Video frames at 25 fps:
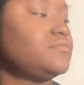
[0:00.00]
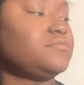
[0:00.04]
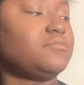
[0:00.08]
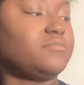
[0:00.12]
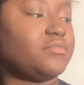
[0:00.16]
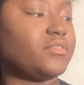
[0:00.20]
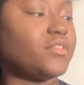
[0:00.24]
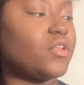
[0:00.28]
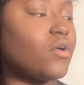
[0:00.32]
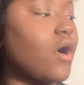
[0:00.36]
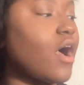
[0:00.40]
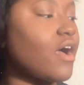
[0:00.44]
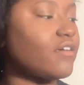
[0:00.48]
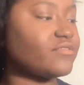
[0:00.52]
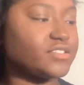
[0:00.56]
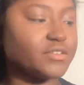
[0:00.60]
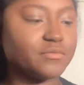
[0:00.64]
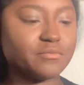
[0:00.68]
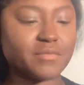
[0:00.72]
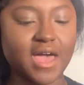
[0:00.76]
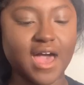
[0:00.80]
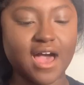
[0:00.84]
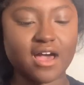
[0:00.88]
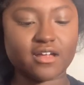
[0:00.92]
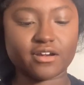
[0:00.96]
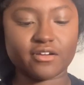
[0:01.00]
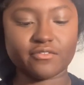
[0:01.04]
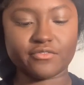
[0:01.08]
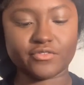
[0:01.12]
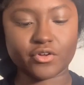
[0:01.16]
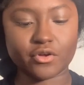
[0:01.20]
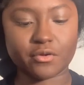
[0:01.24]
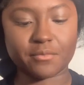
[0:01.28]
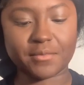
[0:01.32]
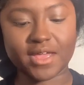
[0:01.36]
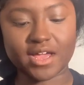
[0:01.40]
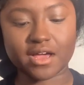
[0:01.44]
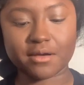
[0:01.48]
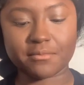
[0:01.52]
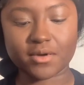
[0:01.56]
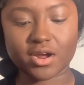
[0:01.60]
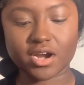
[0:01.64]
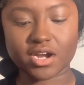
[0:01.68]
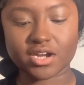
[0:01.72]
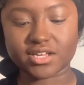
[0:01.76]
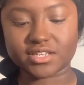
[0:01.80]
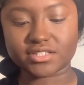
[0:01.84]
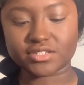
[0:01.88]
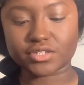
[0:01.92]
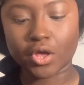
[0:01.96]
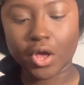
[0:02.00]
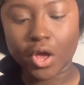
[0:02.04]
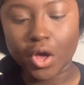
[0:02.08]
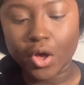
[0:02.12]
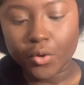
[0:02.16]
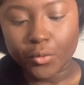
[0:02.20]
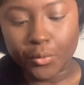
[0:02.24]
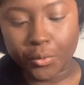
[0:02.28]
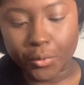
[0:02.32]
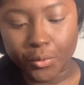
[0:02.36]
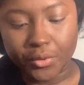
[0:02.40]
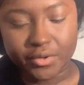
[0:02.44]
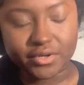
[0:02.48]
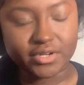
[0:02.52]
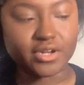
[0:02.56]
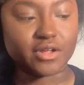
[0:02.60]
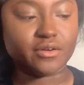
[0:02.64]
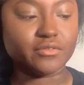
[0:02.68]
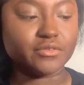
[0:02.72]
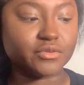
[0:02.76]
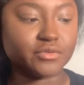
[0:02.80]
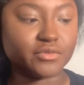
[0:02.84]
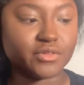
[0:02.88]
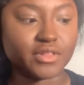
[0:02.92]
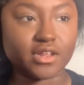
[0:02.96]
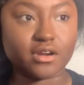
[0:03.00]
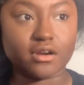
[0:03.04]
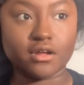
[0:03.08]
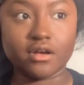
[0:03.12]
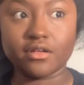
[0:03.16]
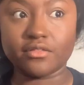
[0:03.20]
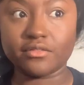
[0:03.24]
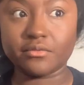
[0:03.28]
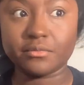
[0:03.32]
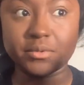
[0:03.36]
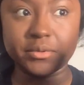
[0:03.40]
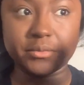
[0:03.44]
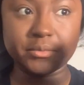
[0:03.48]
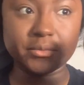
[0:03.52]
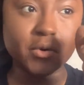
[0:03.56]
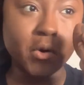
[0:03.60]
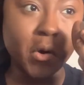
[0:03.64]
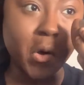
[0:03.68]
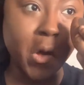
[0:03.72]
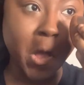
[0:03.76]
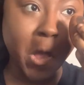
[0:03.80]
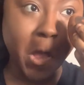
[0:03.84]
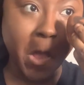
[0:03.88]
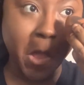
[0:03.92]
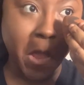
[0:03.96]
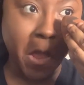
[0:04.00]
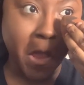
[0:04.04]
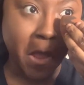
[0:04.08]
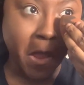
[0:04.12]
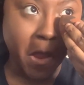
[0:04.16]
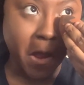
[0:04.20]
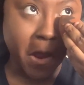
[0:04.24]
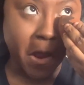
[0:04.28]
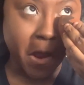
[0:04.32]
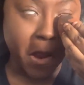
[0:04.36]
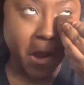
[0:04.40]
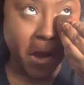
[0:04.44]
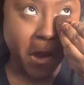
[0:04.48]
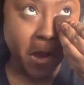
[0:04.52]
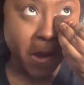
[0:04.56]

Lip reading: blow off some powder if you're a makeup artist. Don't do that on other people. Okay,